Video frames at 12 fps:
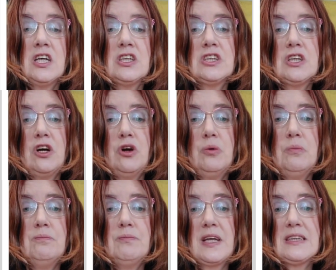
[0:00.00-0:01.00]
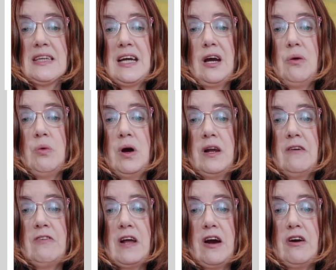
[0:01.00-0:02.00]
So let's say I want a
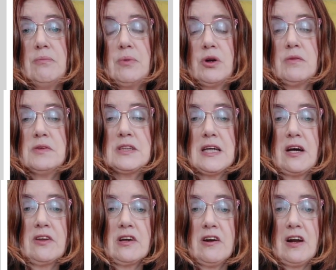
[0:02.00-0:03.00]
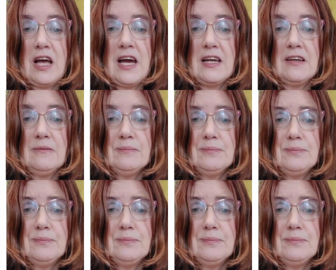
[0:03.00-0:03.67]
flower book from South Carolina.